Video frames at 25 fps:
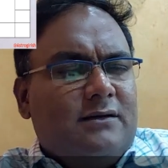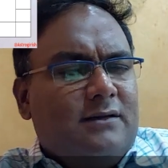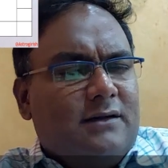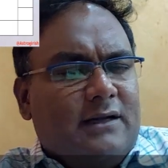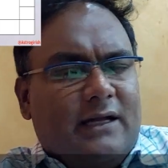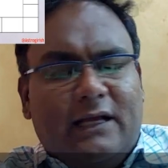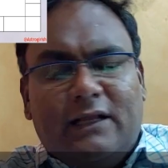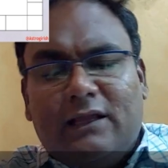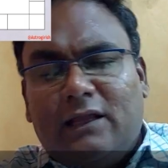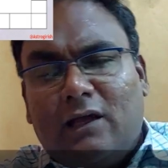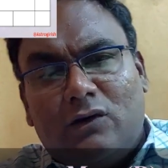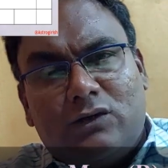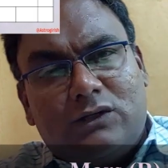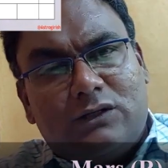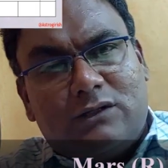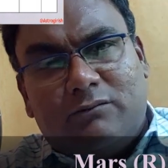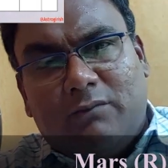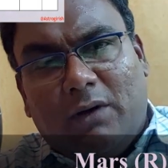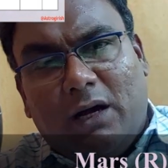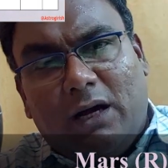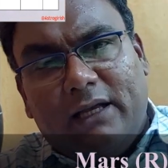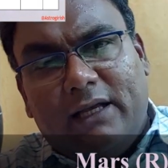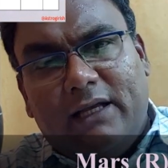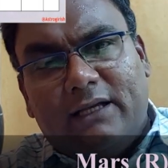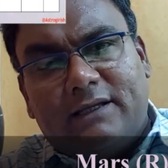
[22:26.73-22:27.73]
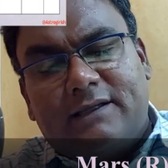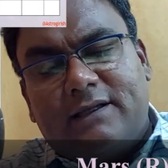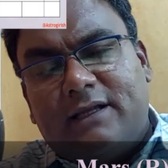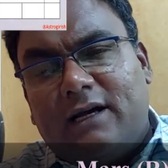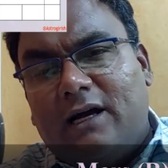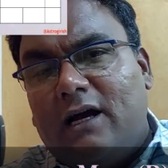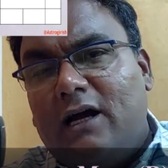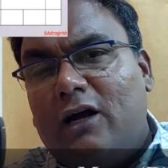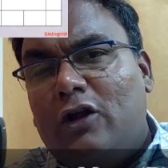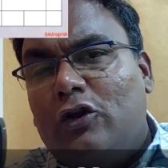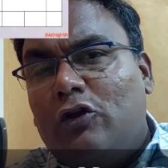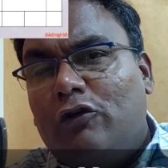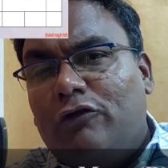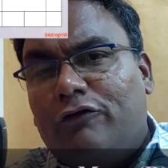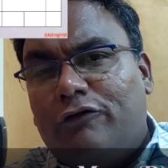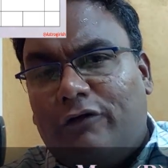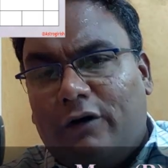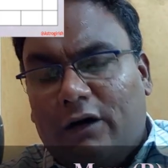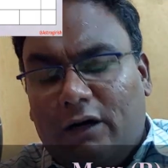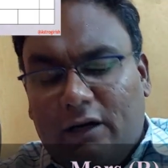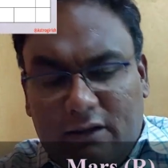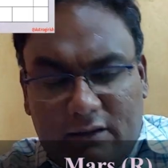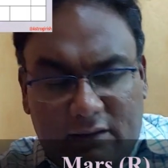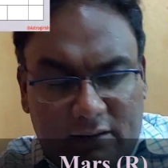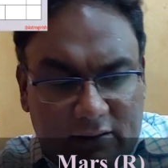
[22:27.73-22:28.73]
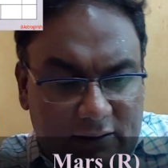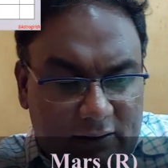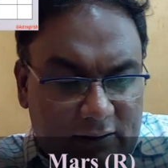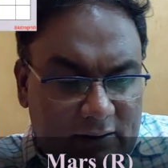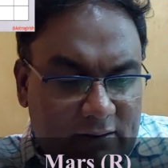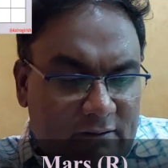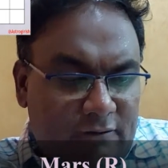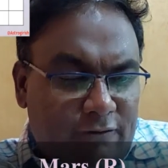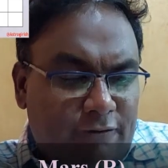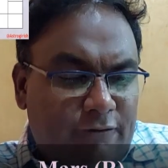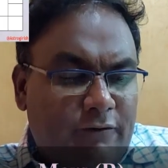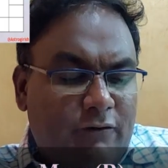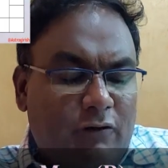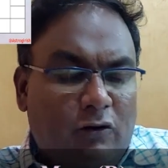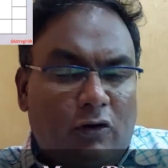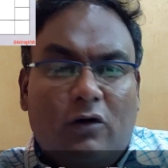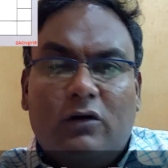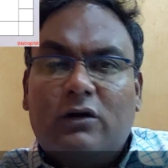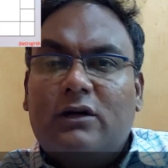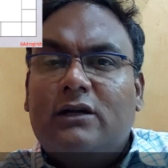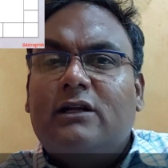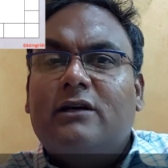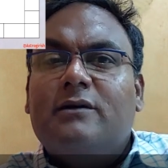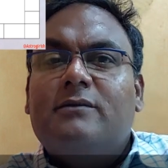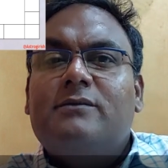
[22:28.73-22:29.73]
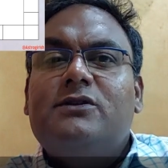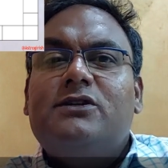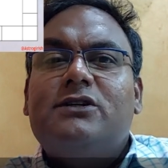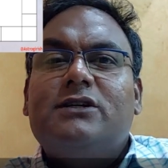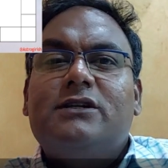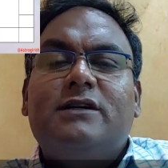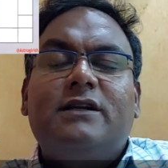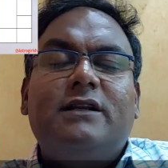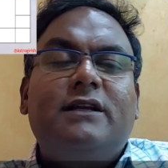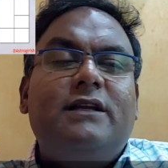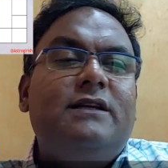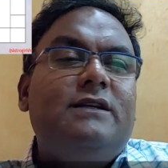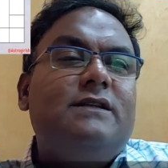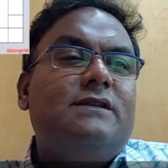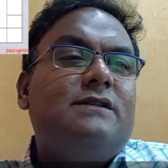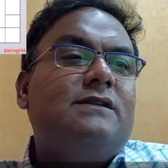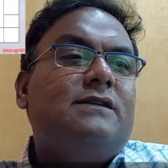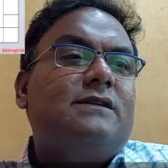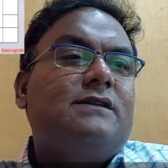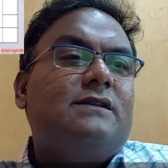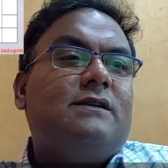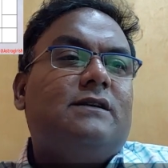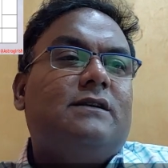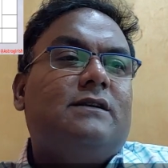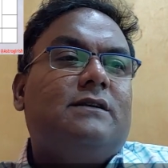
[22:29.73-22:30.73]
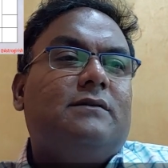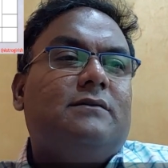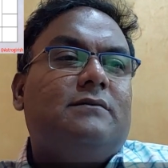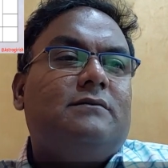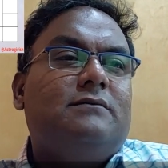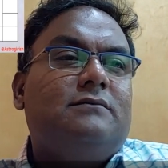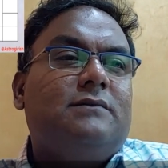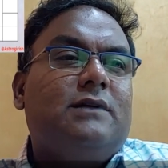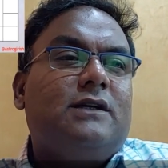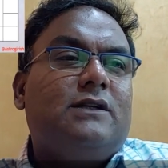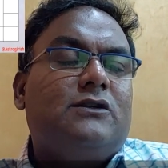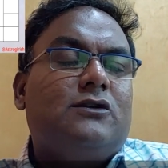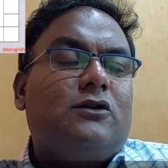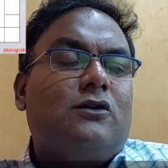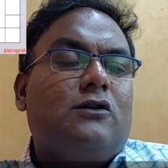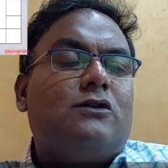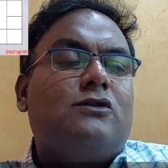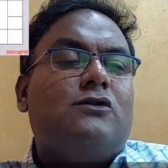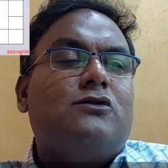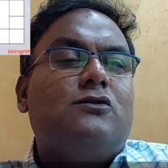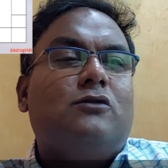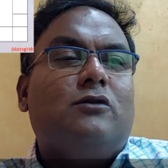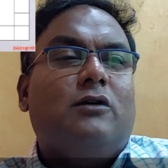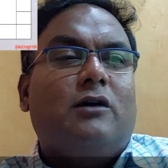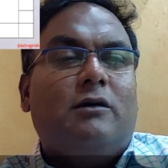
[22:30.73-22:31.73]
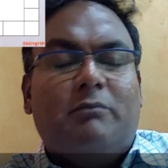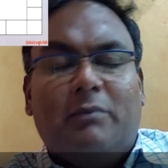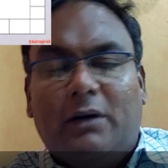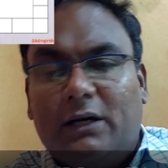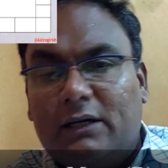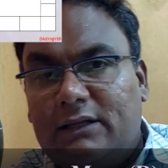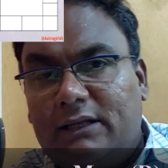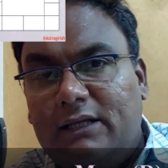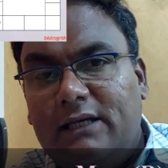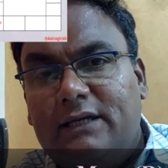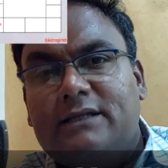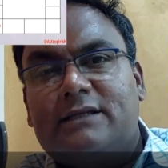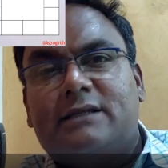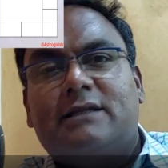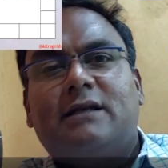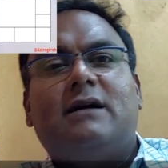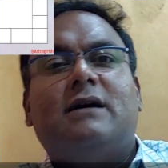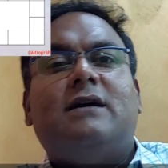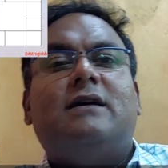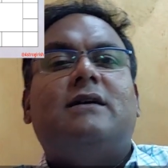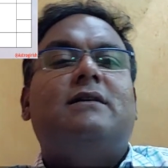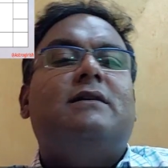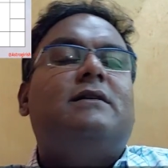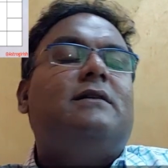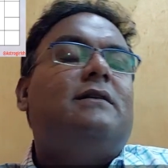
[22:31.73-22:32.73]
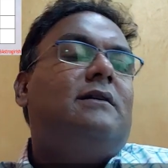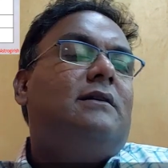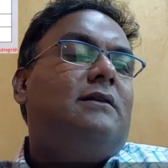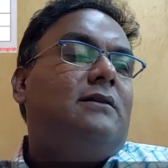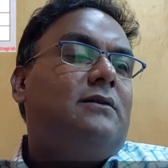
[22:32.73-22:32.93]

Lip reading: 9th house is Bhagyasthan, your father, long-term journeys. It's also a Bhakti Sthan,